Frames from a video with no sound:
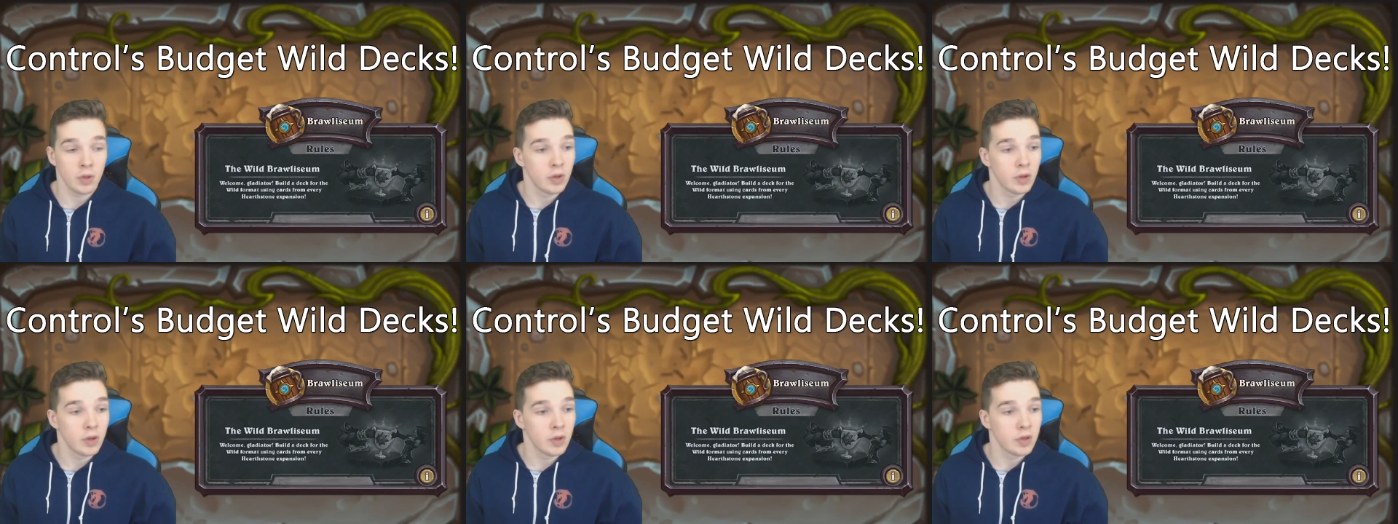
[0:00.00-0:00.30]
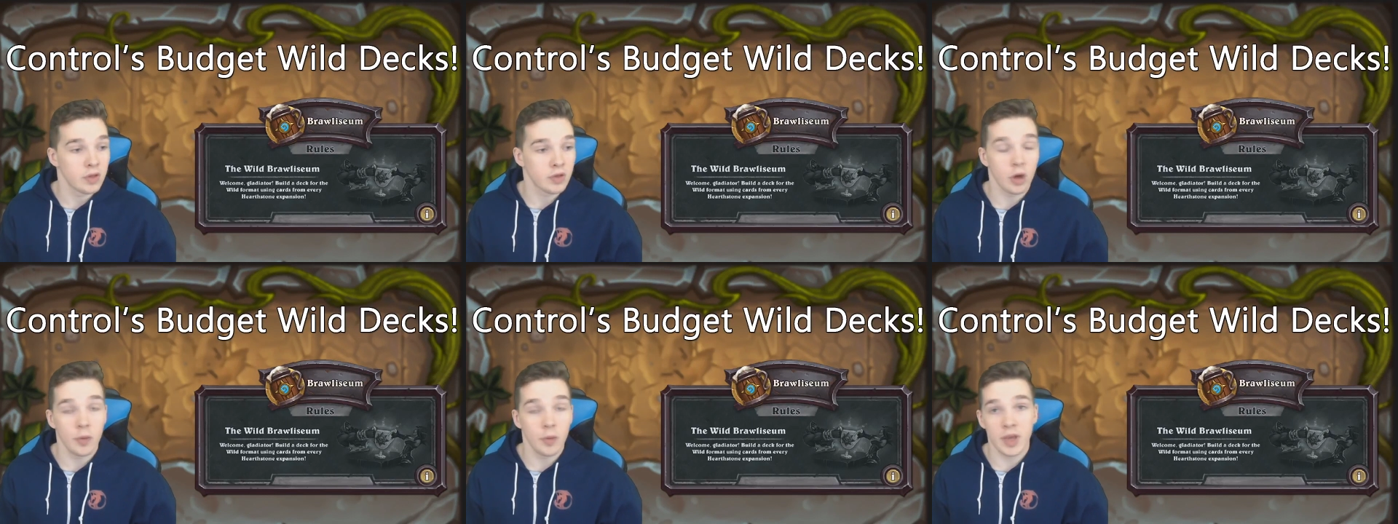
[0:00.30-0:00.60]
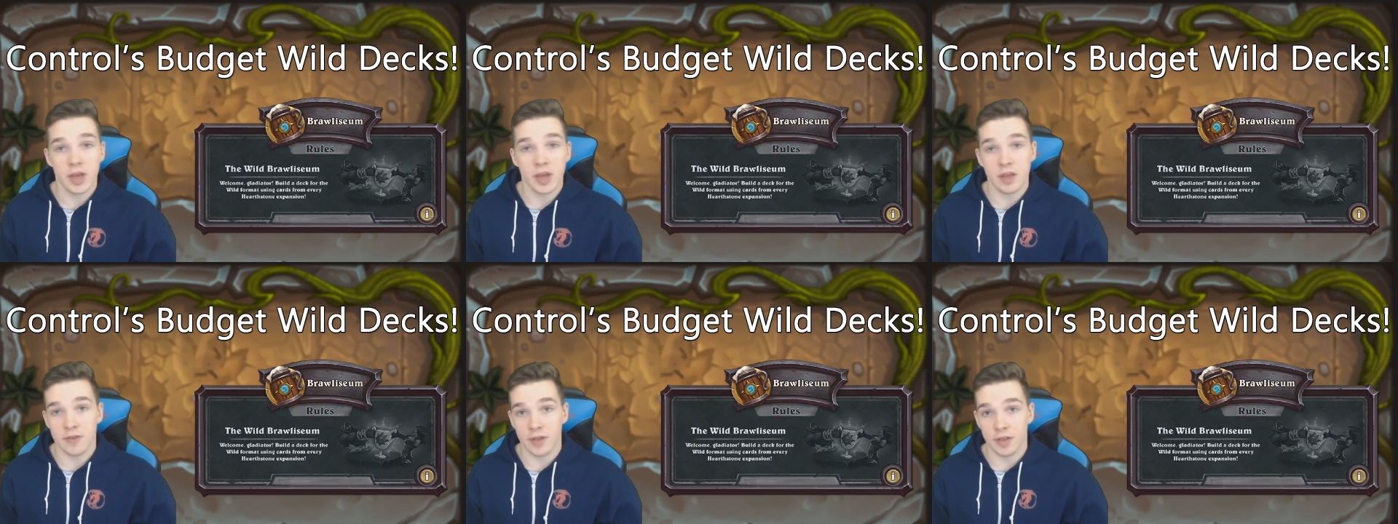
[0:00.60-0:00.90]
So I hope you
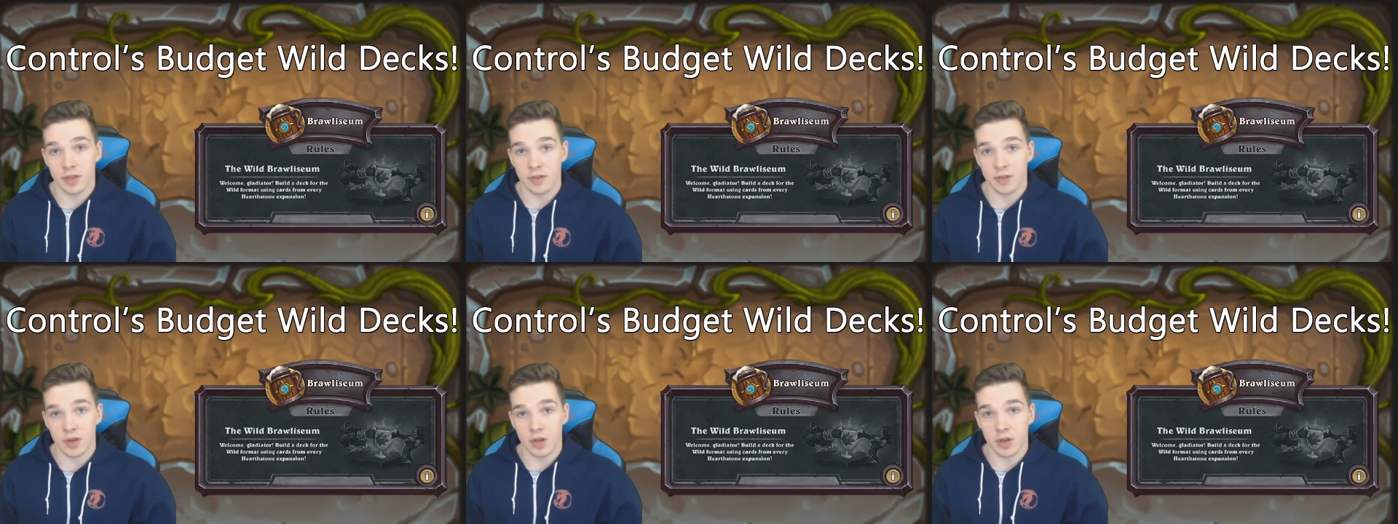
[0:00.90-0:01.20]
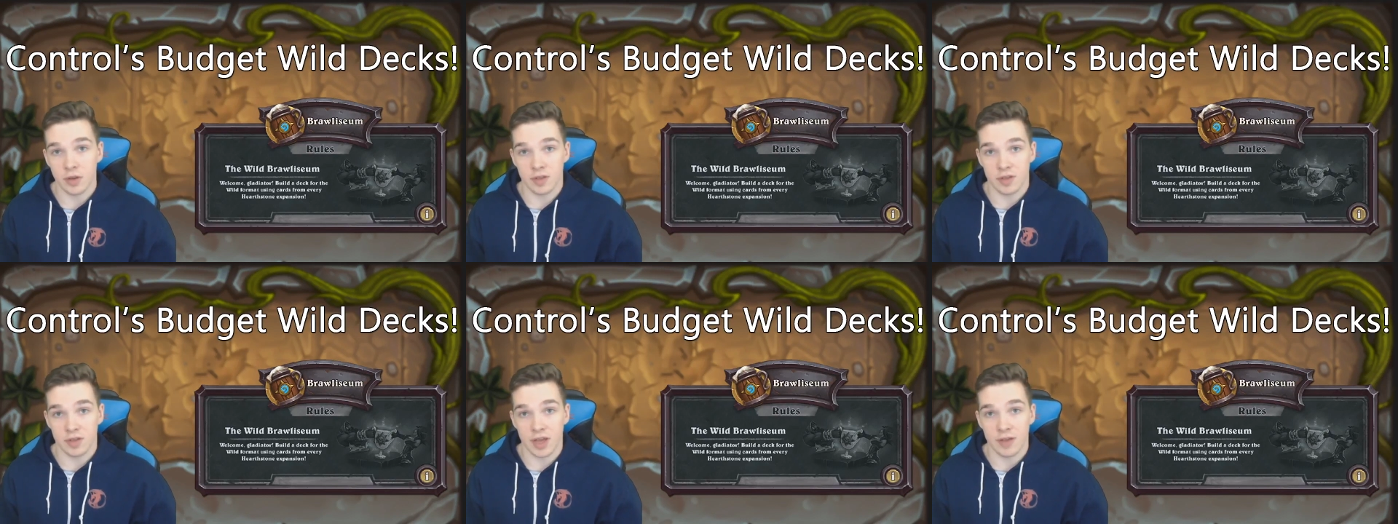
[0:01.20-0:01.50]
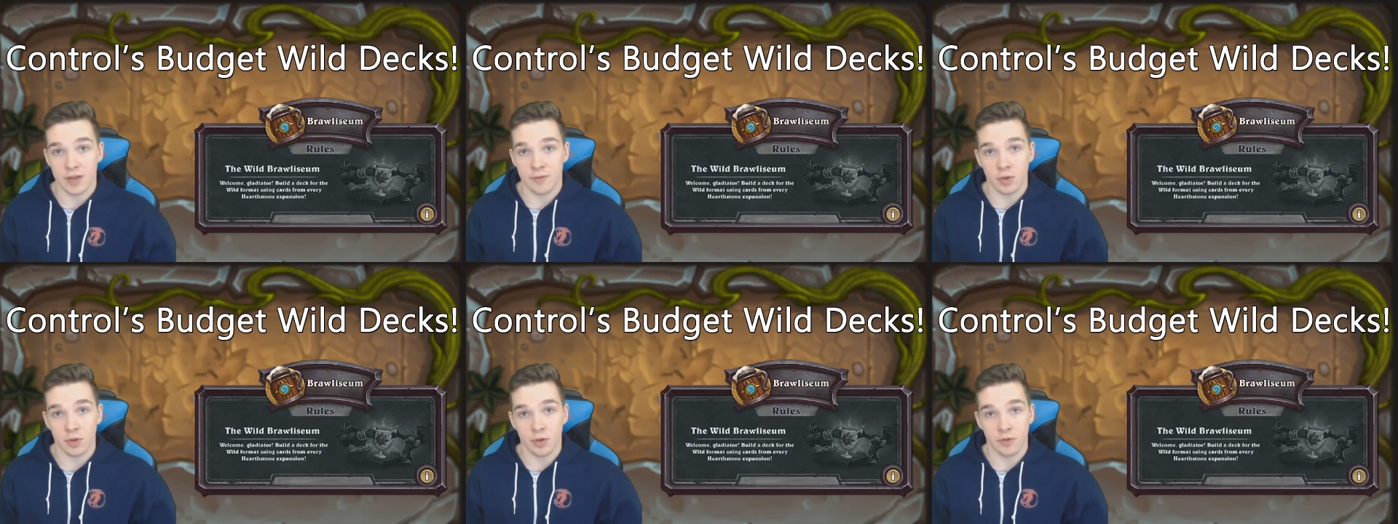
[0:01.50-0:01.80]
guys found this video
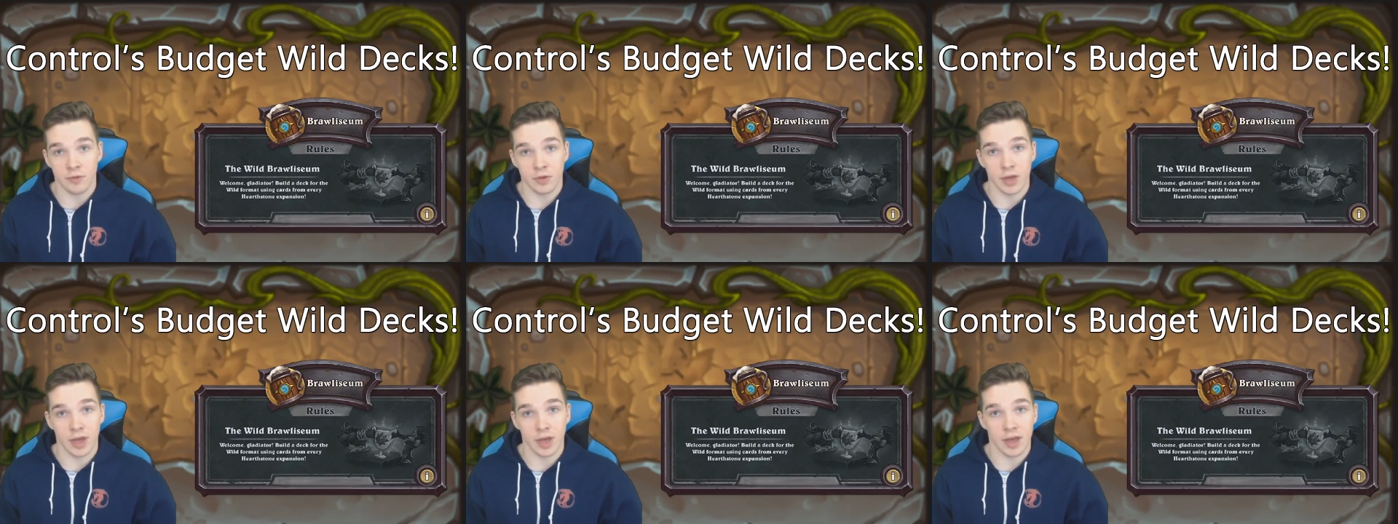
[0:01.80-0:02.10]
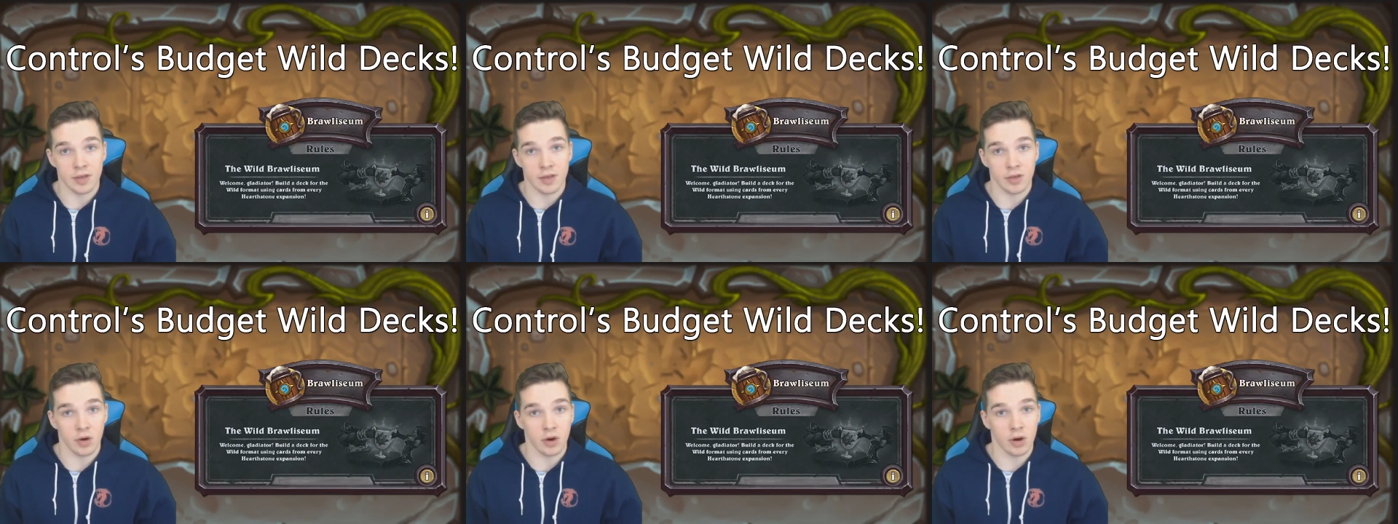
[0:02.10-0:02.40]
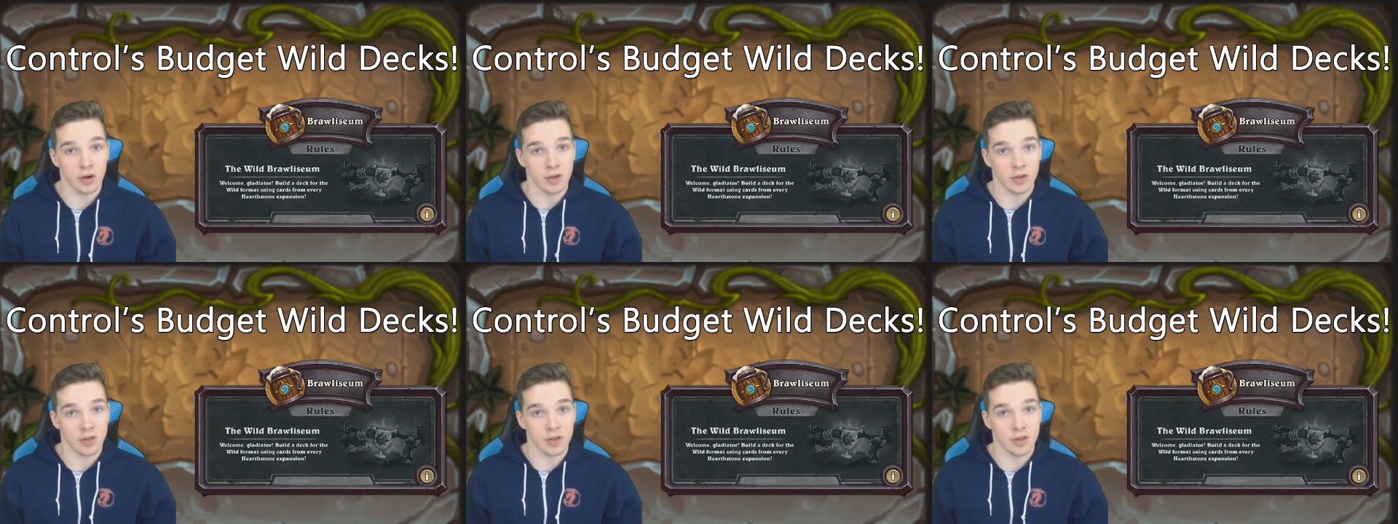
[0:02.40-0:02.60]
insightful. If you guys are